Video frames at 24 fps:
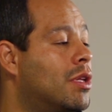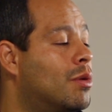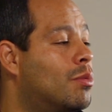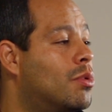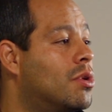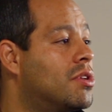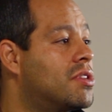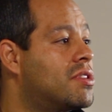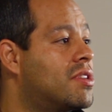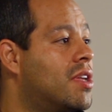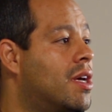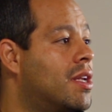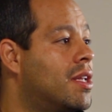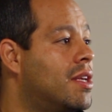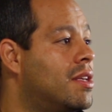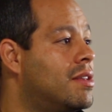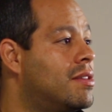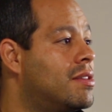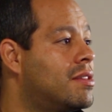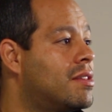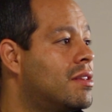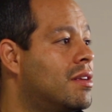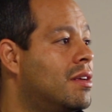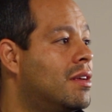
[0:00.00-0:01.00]
liberal
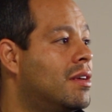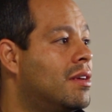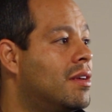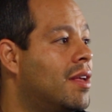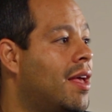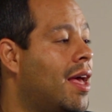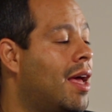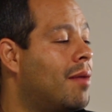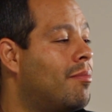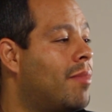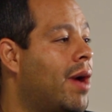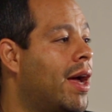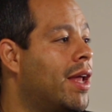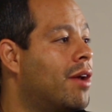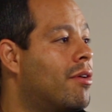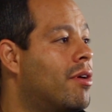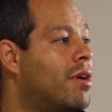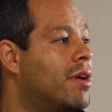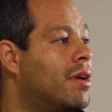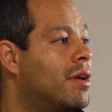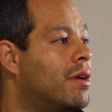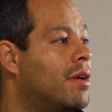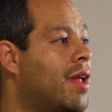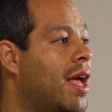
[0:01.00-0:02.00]
studies and
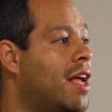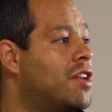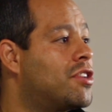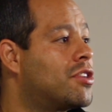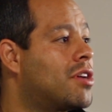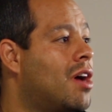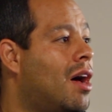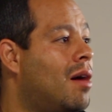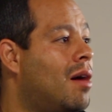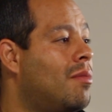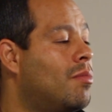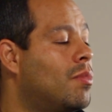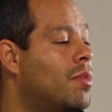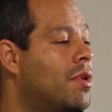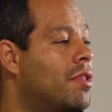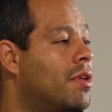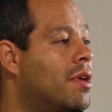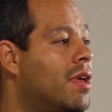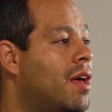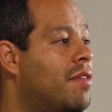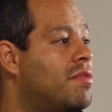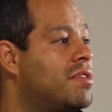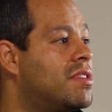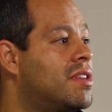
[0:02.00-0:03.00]
minor in HCOM with
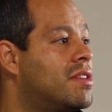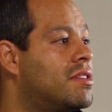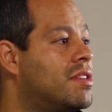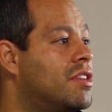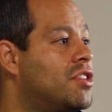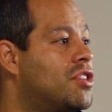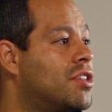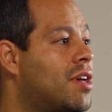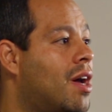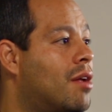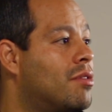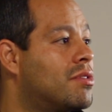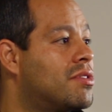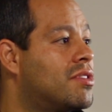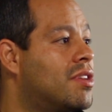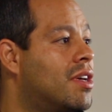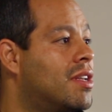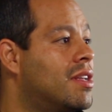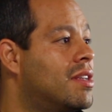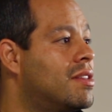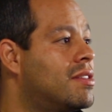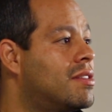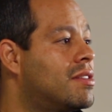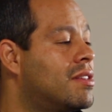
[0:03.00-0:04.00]
an emphasis in Chicano
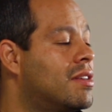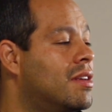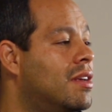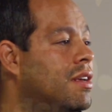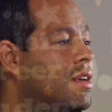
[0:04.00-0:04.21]
studies.